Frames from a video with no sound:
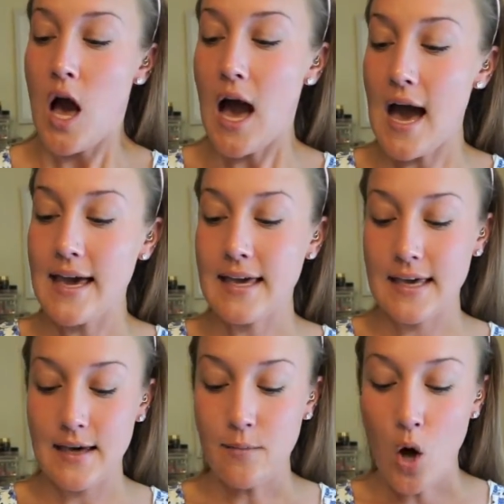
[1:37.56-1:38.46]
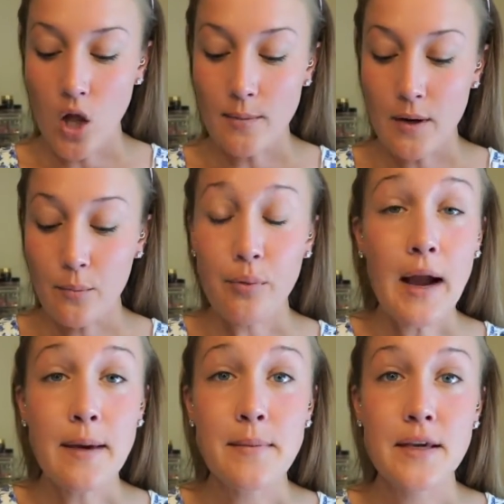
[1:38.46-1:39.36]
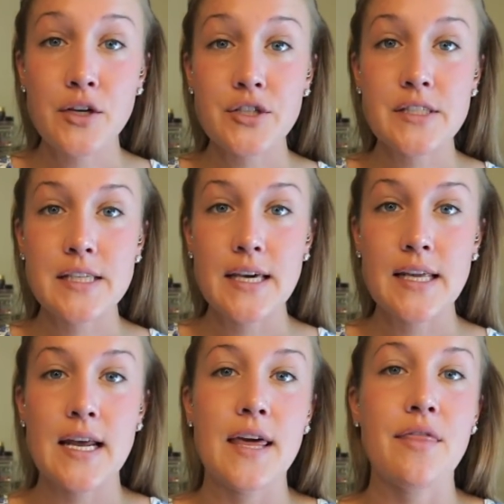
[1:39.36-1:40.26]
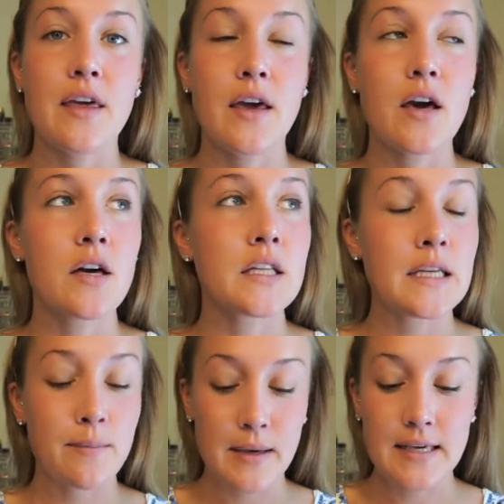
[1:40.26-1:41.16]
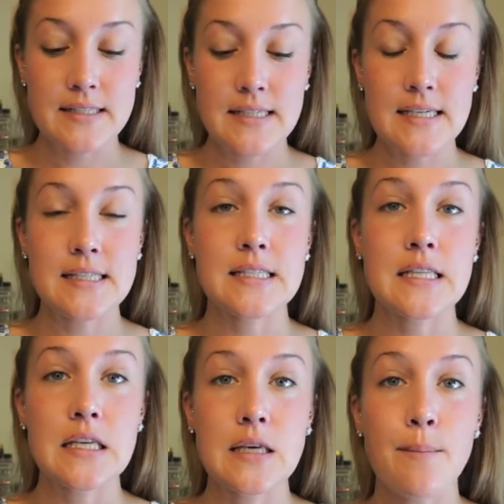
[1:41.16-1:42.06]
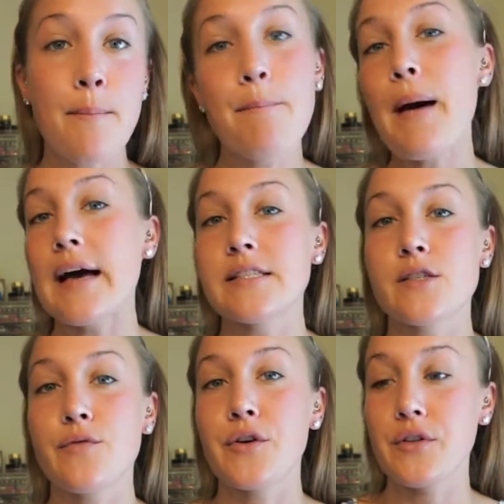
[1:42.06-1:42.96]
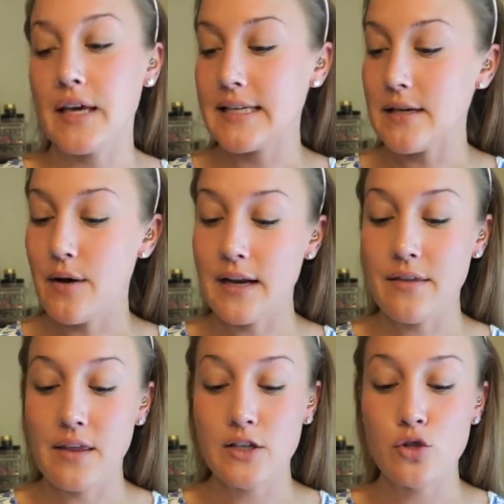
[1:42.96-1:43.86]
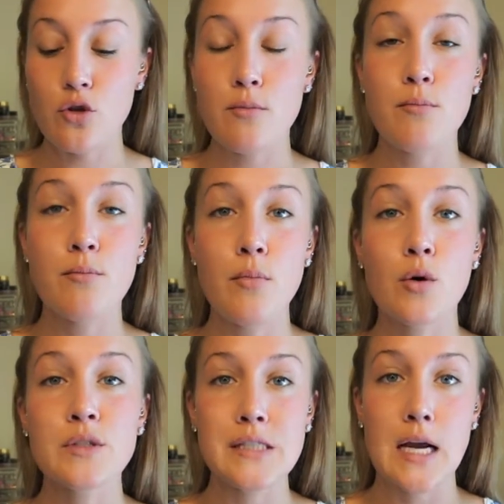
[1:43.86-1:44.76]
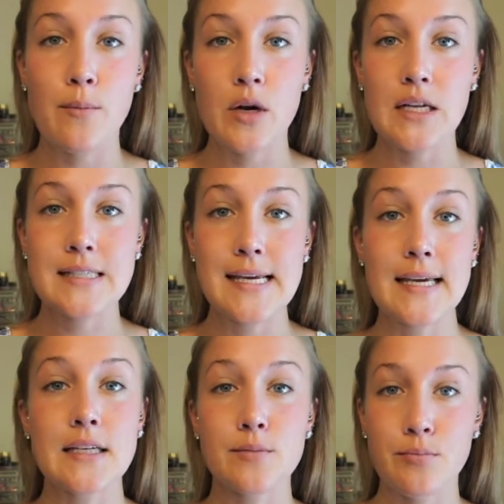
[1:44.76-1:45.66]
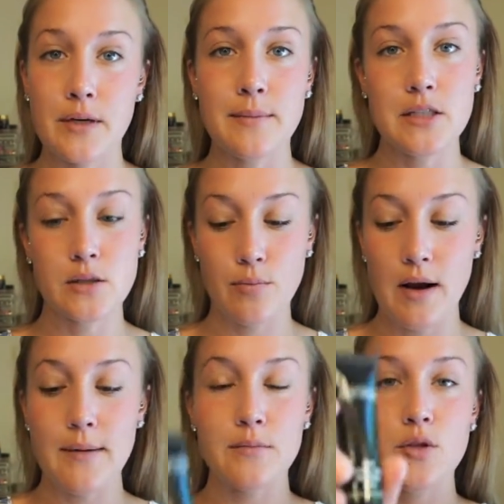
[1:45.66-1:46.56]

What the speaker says: I am all about priming your skin. I think a clean base is the best for laying down anything. So the most time we're going to take is pretty much to prime.